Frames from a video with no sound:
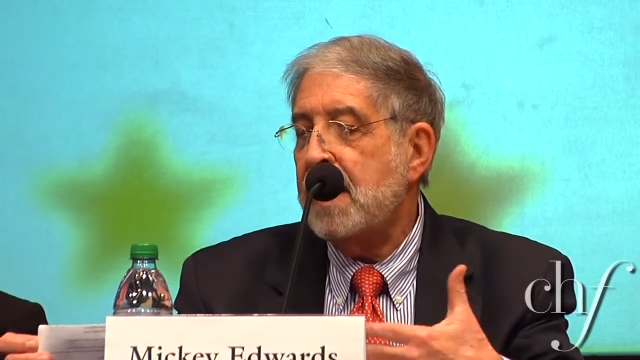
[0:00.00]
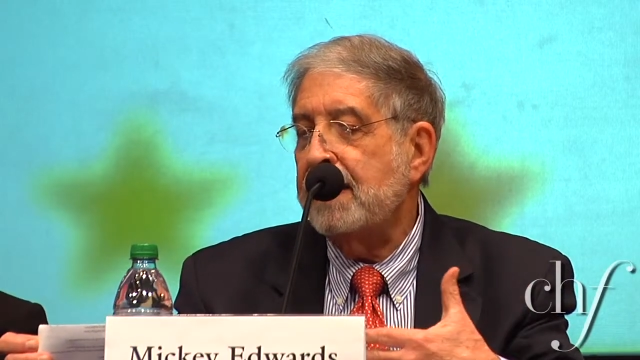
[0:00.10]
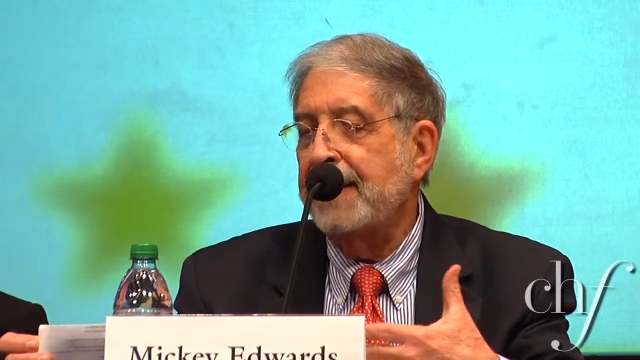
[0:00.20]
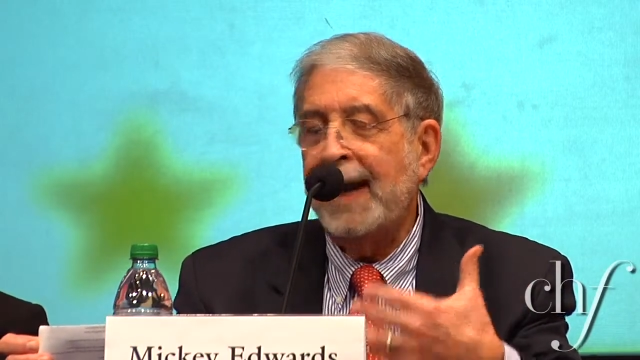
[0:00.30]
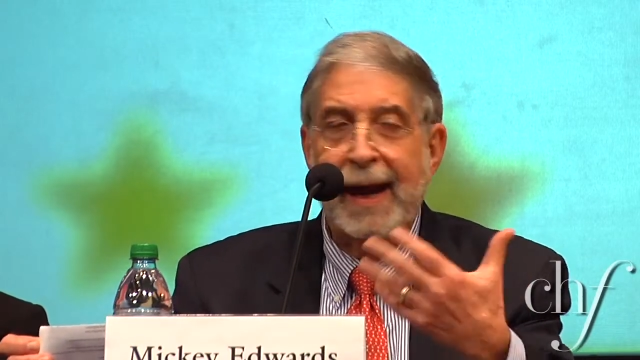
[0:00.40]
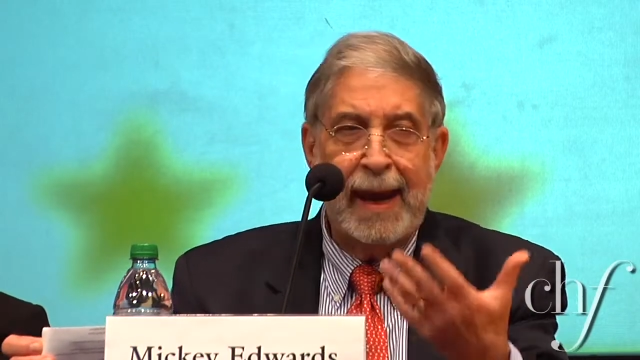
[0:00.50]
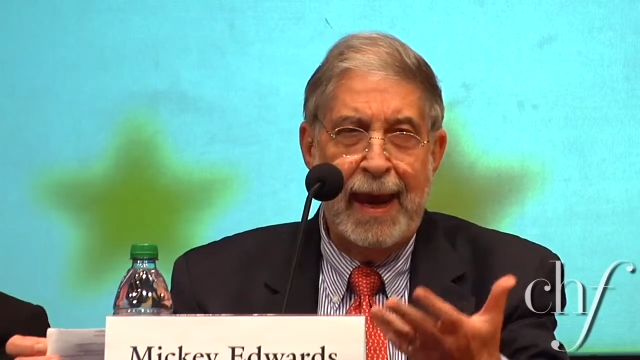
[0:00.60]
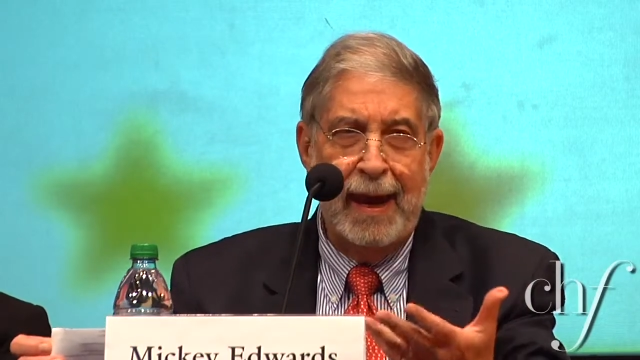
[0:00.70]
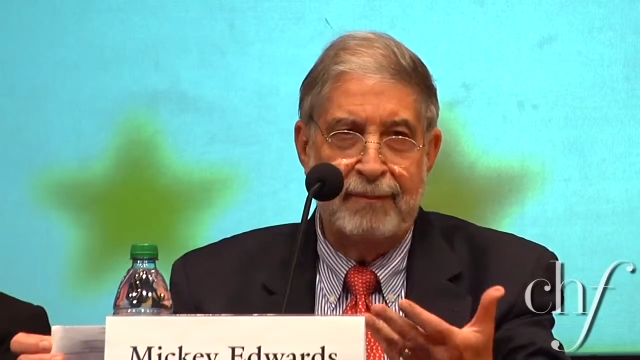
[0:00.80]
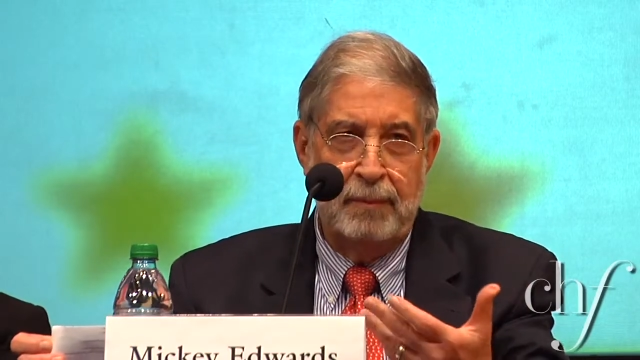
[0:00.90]
that I
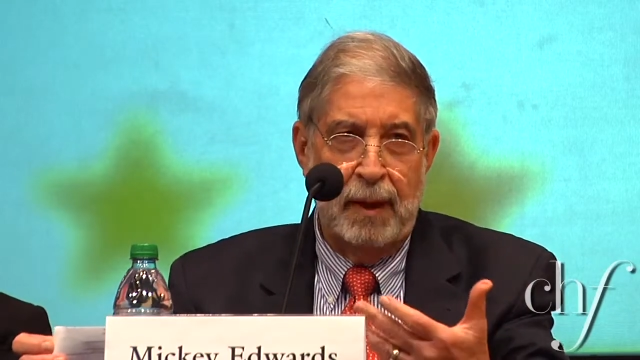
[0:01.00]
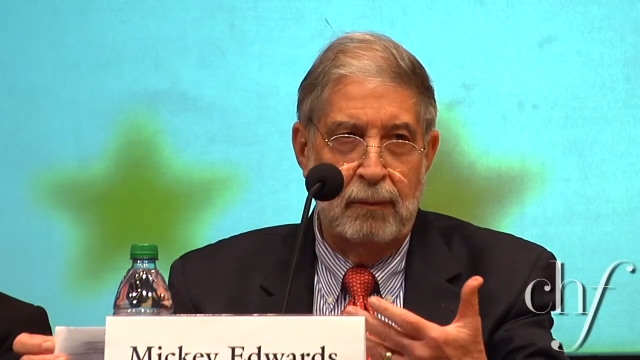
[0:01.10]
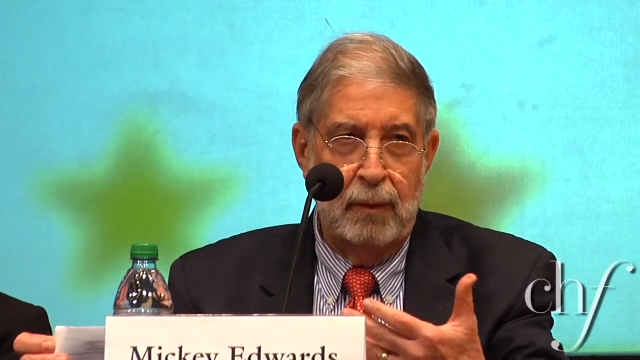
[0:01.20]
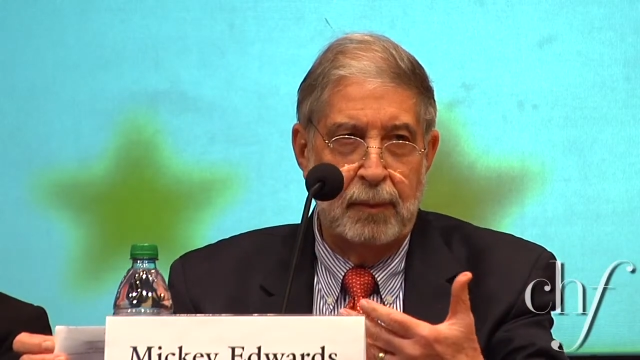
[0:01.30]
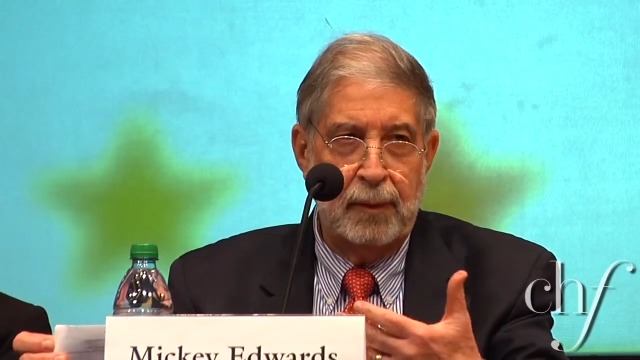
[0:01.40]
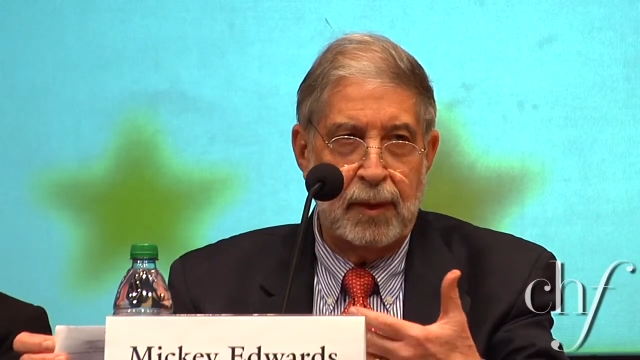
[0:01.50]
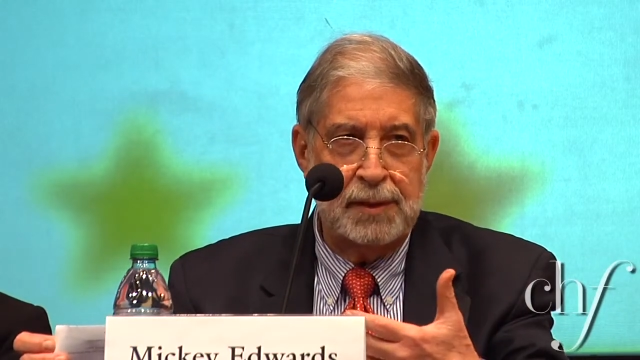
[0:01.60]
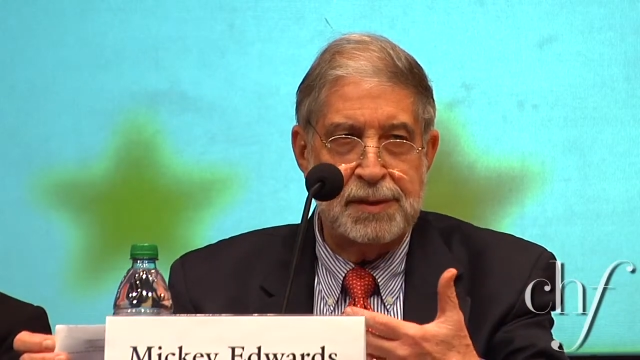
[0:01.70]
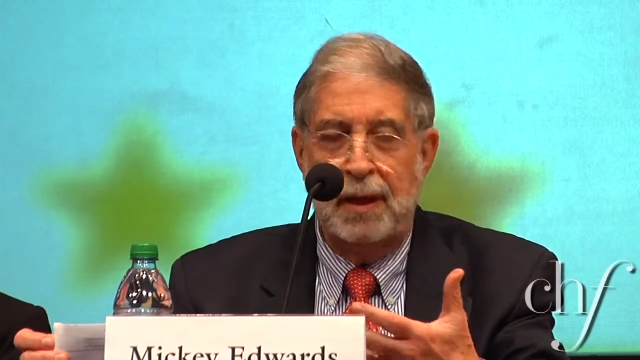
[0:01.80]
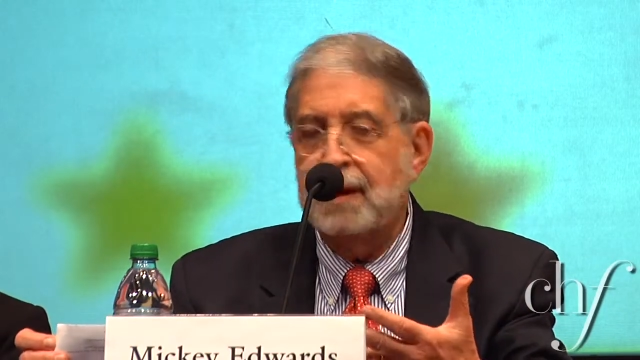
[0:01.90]
have about what we were going
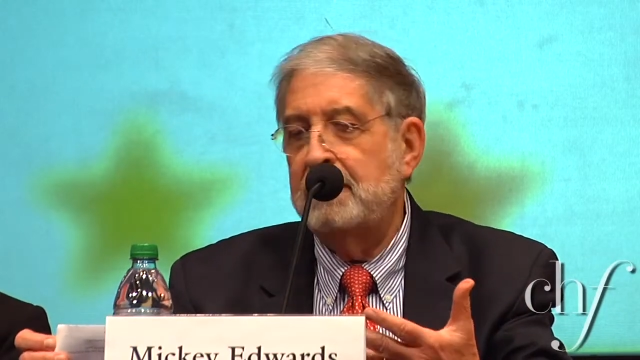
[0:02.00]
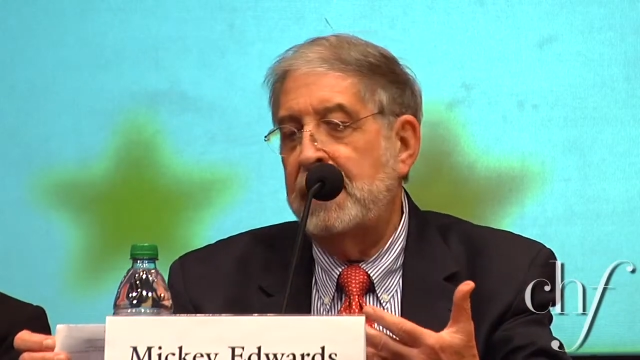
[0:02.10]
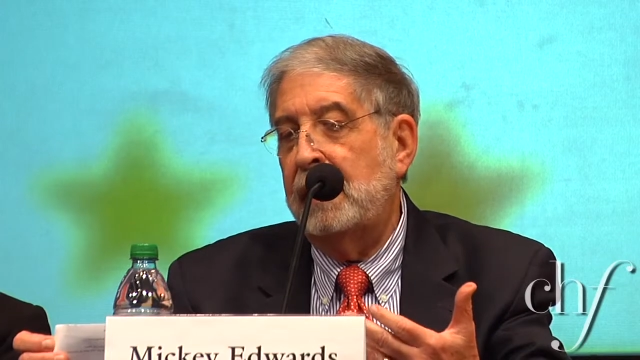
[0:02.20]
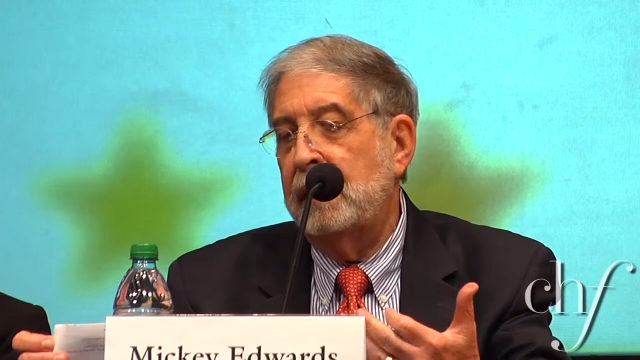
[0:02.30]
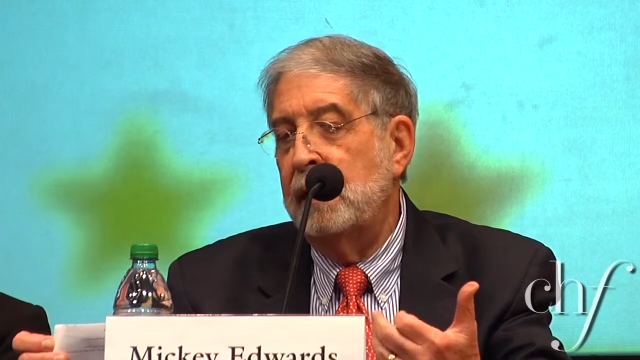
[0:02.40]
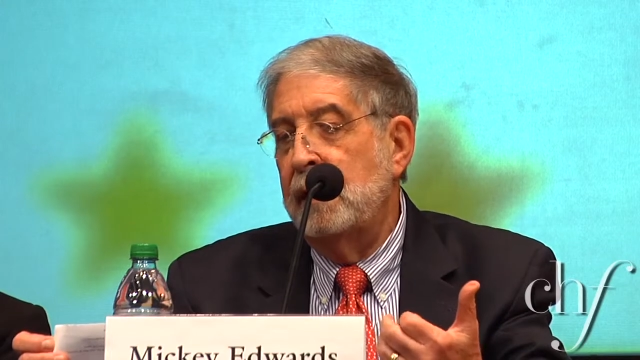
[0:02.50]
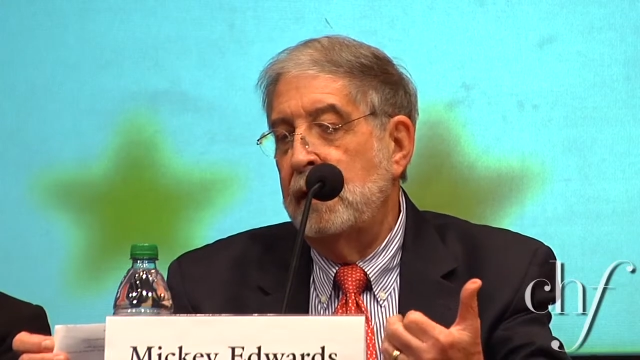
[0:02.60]
to talk about.